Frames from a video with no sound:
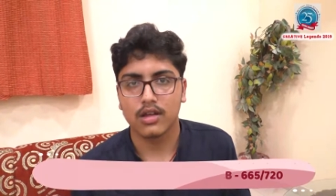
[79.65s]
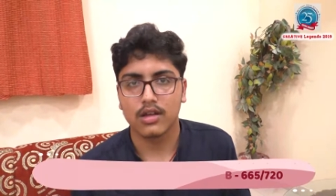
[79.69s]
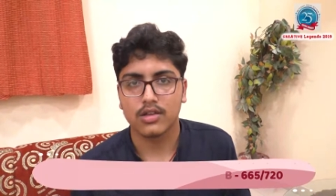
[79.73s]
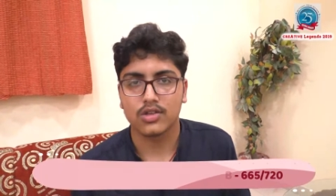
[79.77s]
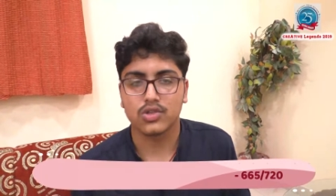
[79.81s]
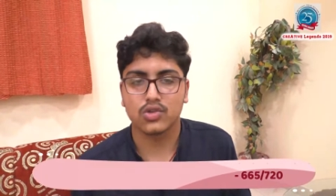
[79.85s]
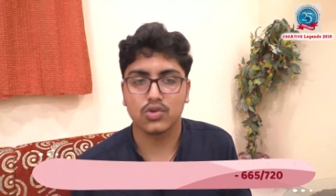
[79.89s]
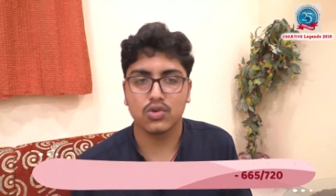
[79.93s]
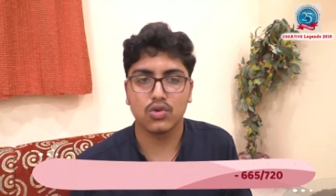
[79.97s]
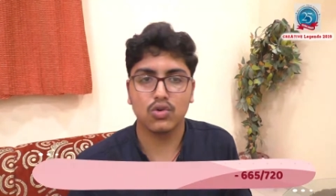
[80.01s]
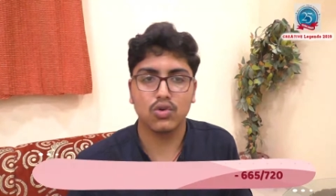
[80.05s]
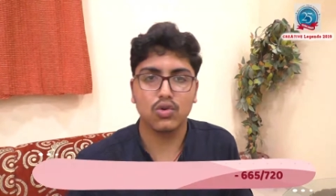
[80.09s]

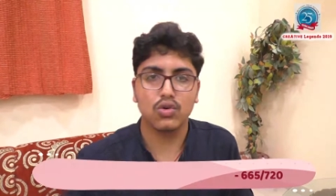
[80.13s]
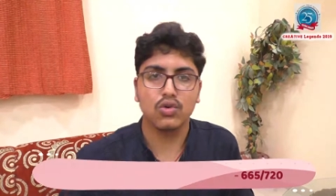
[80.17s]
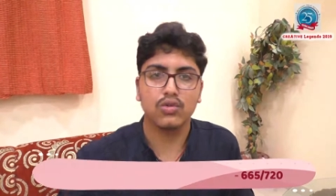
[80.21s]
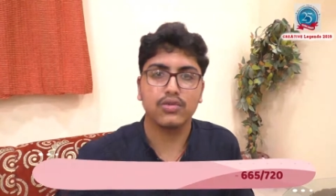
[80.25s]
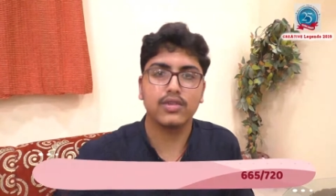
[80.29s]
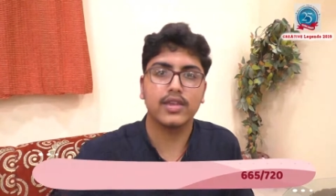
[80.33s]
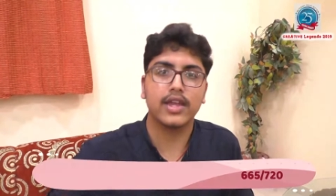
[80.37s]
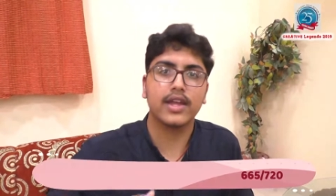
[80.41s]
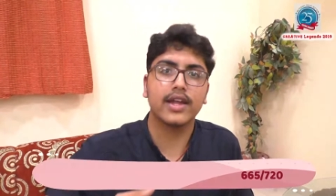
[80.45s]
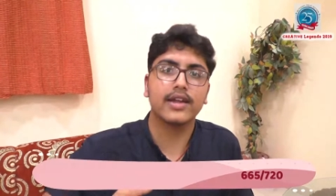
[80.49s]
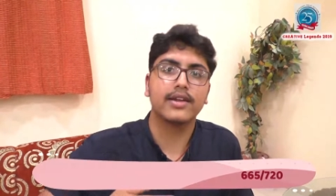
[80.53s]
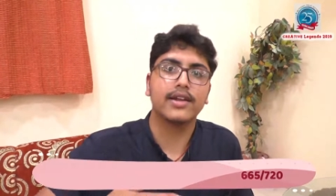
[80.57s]
so
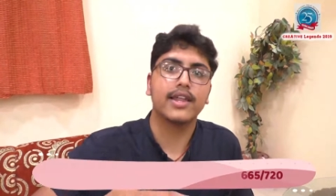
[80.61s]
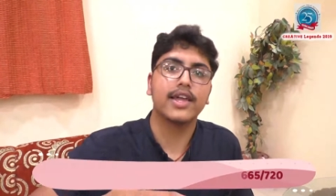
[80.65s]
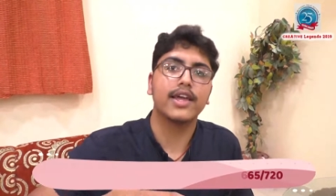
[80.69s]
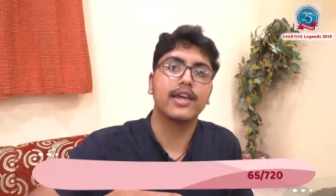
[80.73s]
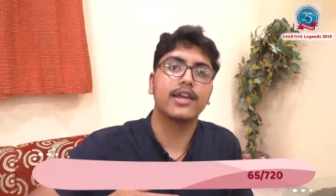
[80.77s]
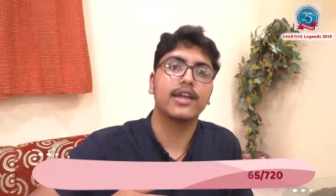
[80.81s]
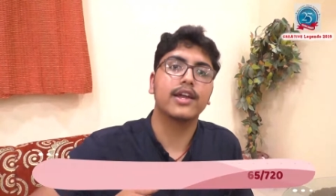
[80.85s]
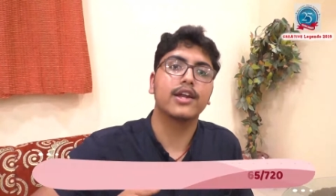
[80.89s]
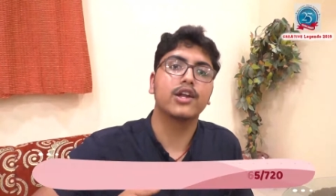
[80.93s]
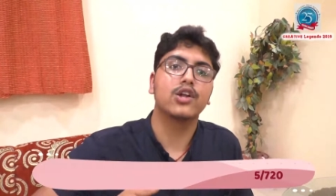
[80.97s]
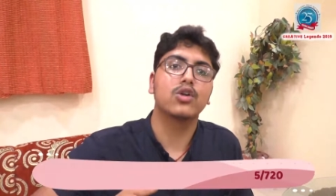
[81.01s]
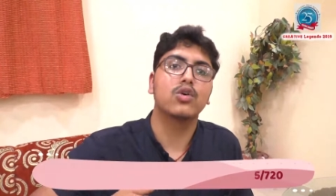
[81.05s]
they
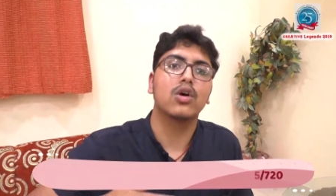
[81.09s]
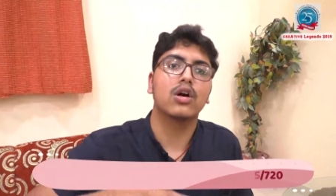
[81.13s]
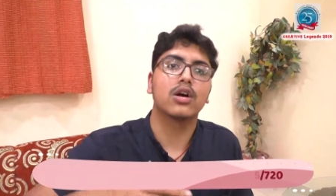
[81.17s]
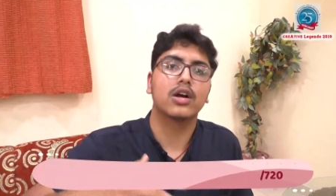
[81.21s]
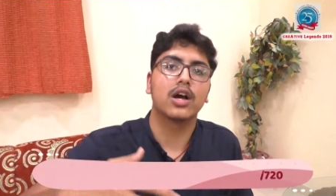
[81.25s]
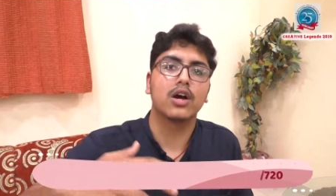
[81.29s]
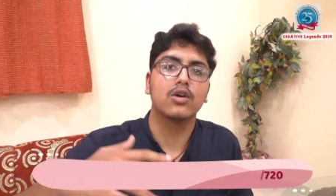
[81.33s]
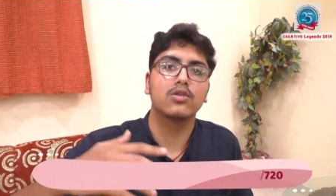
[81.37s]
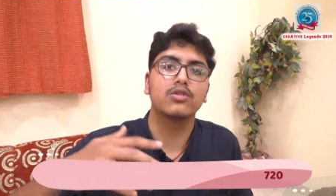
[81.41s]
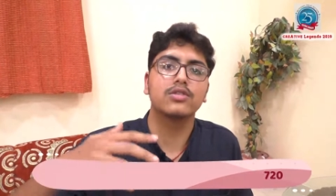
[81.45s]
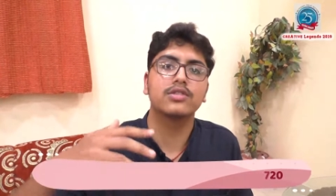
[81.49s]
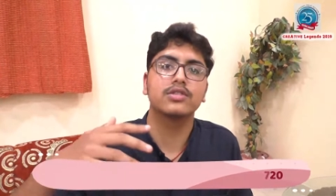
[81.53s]
take into
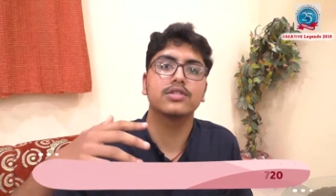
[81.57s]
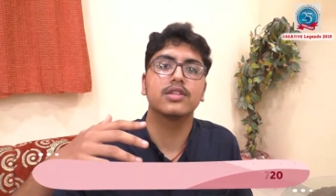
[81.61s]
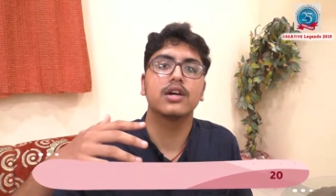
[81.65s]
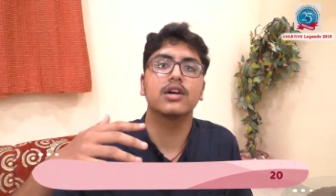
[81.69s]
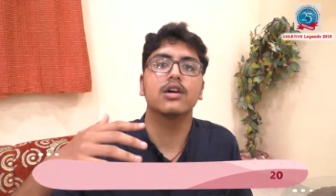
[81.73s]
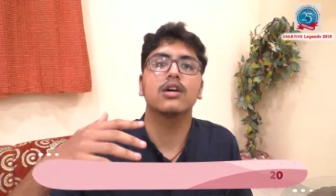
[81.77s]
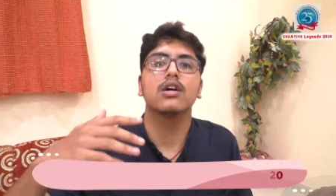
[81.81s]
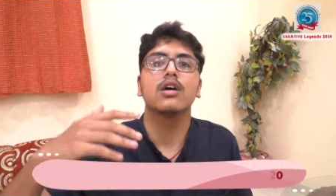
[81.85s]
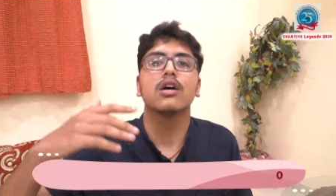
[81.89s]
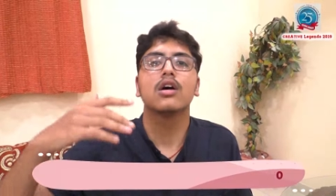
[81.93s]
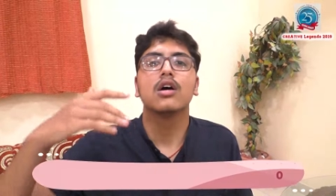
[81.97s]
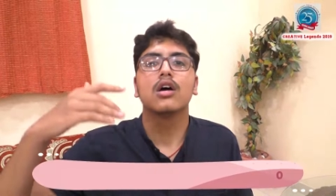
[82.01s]
accounts
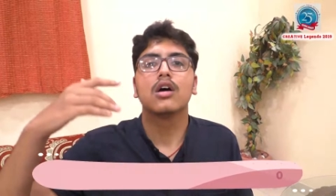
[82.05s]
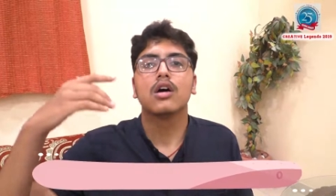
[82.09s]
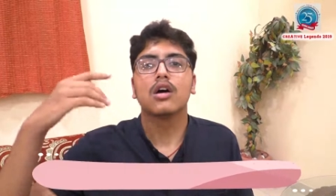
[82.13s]
the